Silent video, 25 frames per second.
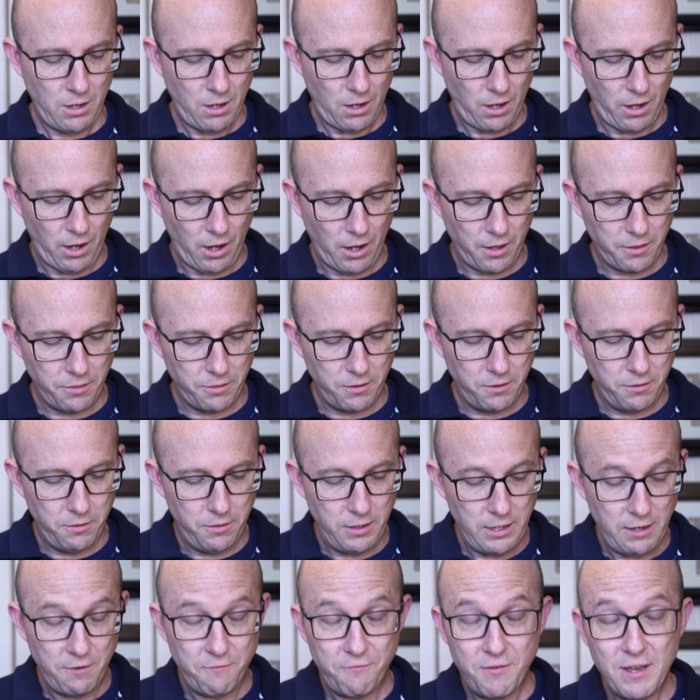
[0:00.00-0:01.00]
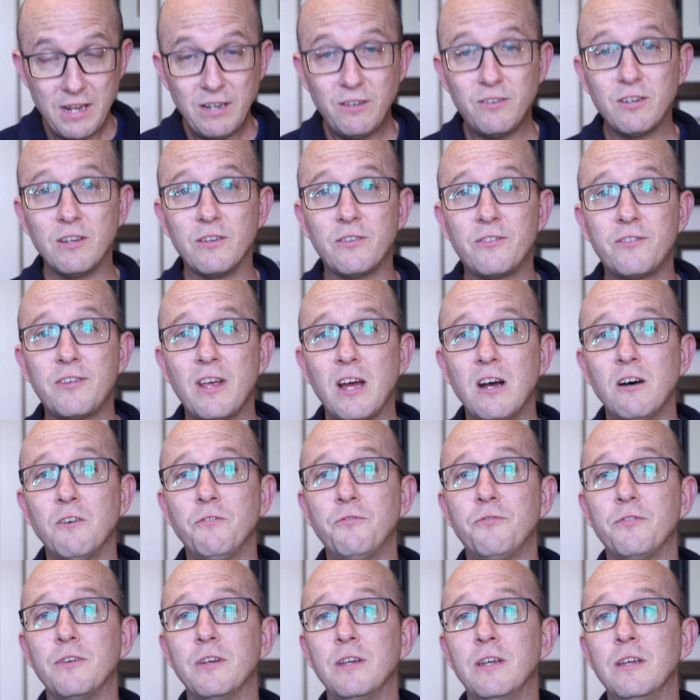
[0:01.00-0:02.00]
The event
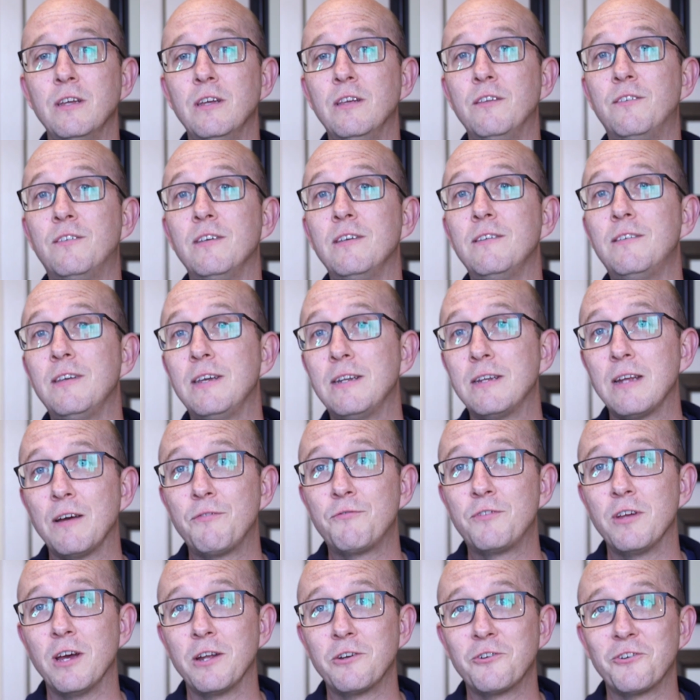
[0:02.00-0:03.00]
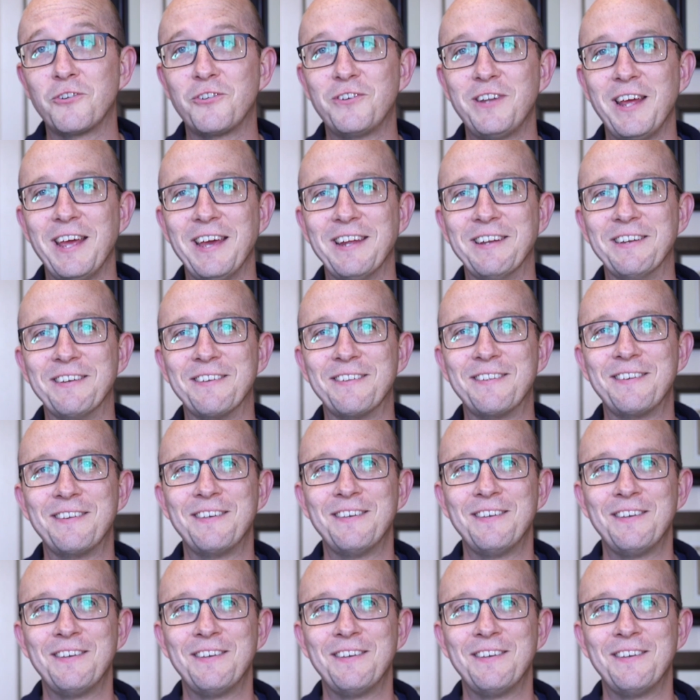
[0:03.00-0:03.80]
itself is easy enough to understand.